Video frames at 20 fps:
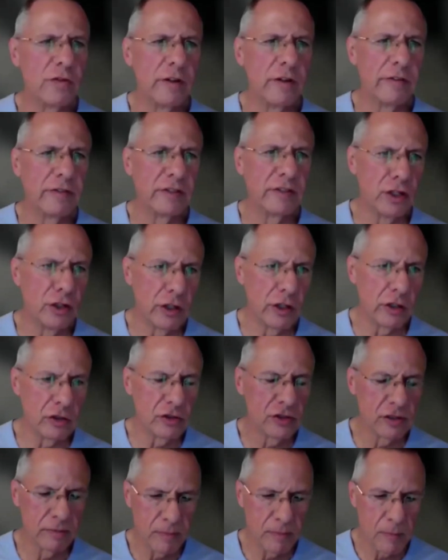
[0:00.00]
for 15
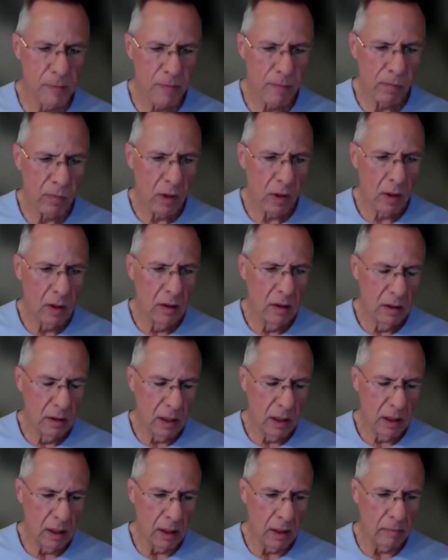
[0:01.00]
years.
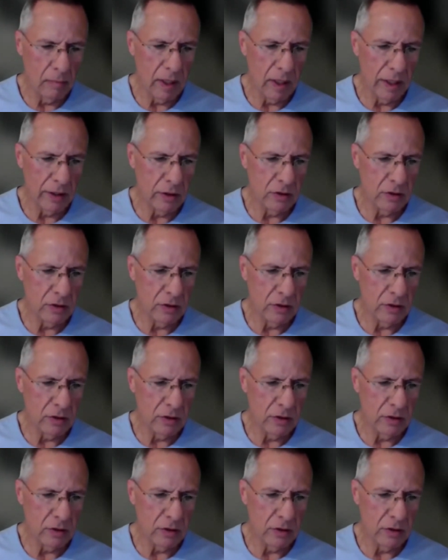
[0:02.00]
I